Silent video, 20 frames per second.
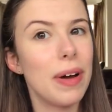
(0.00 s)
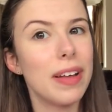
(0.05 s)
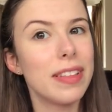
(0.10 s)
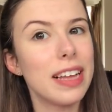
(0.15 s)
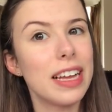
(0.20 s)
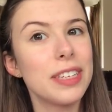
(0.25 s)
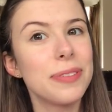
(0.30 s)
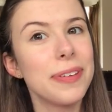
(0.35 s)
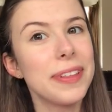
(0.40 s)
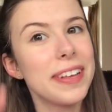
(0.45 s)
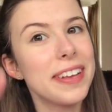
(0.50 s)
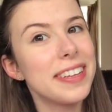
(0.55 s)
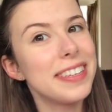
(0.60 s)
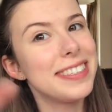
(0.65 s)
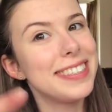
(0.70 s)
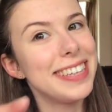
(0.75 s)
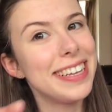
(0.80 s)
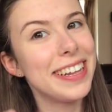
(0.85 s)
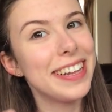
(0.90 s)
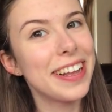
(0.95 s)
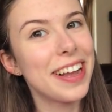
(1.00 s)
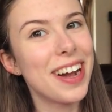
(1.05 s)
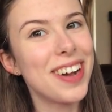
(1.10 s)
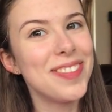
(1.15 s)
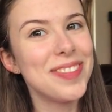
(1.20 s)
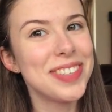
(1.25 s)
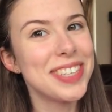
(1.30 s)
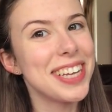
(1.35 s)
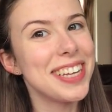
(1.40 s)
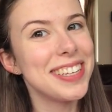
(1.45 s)
But that's where the concealer
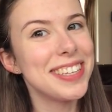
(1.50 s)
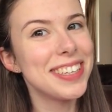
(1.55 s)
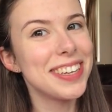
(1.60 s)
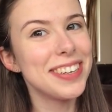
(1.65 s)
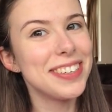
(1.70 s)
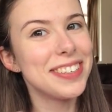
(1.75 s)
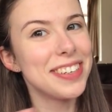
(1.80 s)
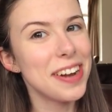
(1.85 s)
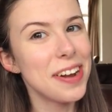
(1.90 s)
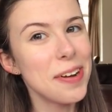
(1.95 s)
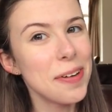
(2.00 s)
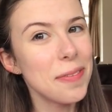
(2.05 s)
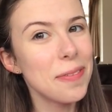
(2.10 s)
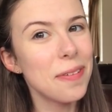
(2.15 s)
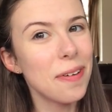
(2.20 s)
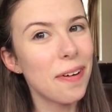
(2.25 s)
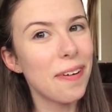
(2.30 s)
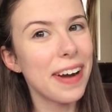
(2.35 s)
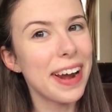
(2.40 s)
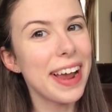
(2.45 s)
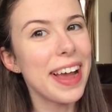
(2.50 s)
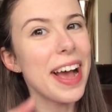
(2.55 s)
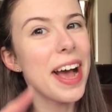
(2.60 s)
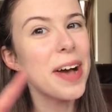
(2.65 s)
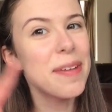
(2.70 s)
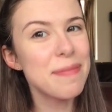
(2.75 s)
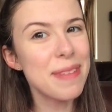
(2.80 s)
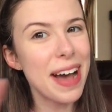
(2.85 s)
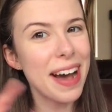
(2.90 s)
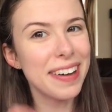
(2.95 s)
comes in, so don't worry
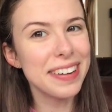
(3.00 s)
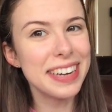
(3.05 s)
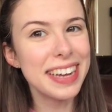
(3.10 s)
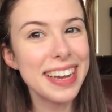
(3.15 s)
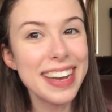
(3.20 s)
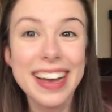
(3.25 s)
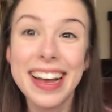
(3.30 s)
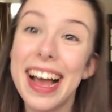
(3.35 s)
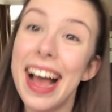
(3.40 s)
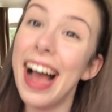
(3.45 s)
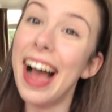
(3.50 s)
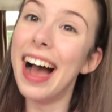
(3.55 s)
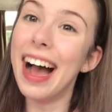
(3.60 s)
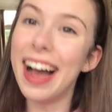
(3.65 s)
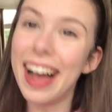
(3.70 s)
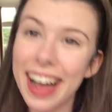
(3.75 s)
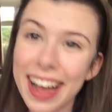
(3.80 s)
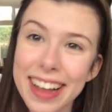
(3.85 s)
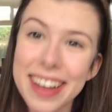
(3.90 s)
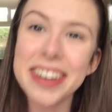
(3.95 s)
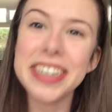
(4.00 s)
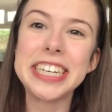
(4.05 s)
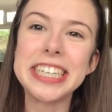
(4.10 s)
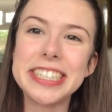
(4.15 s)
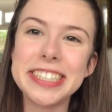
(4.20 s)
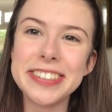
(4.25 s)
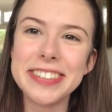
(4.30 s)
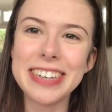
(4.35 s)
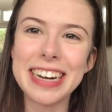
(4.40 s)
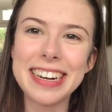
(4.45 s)
about it. I got
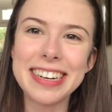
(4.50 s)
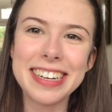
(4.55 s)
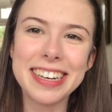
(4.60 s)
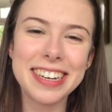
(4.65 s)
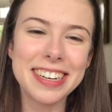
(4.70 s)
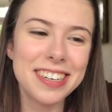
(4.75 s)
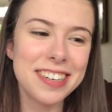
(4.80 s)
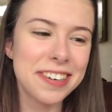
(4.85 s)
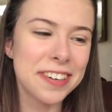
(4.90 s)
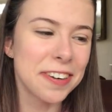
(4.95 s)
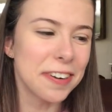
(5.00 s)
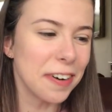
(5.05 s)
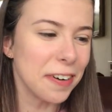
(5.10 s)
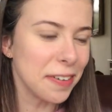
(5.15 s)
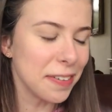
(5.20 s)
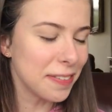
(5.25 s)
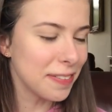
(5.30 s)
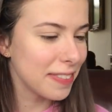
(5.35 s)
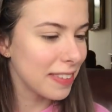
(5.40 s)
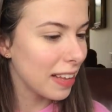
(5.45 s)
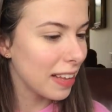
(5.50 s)
it all under control.